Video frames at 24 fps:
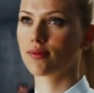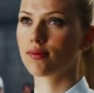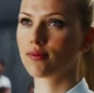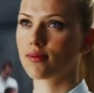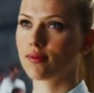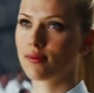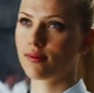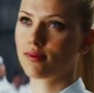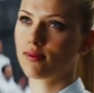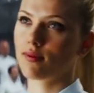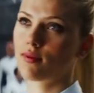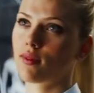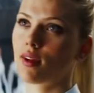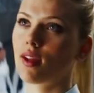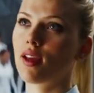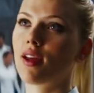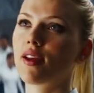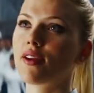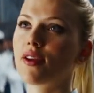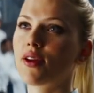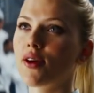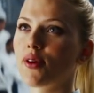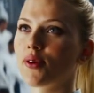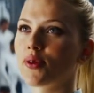her up for you.
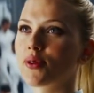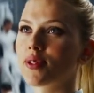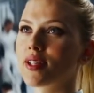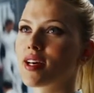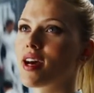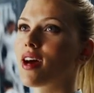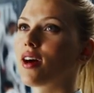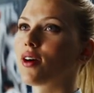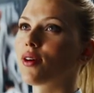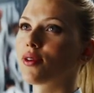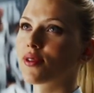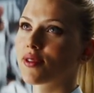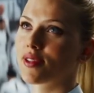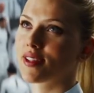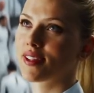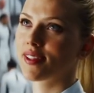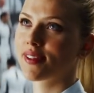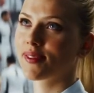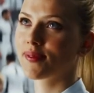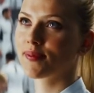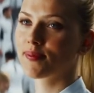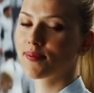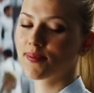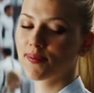No doubt.
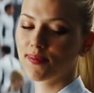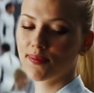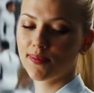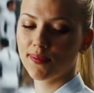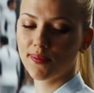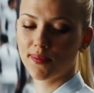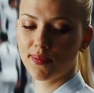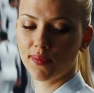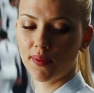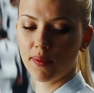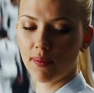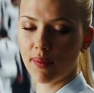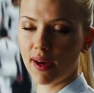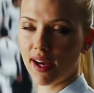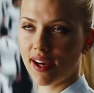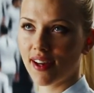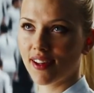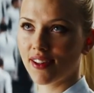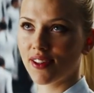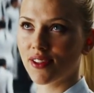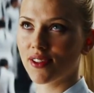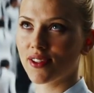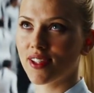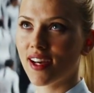Back
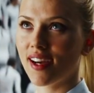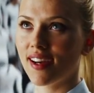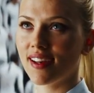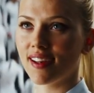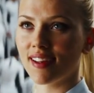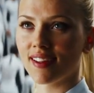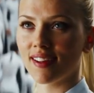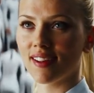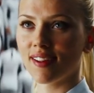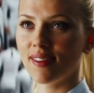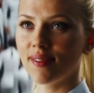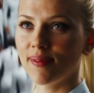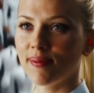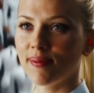on your diet, huh?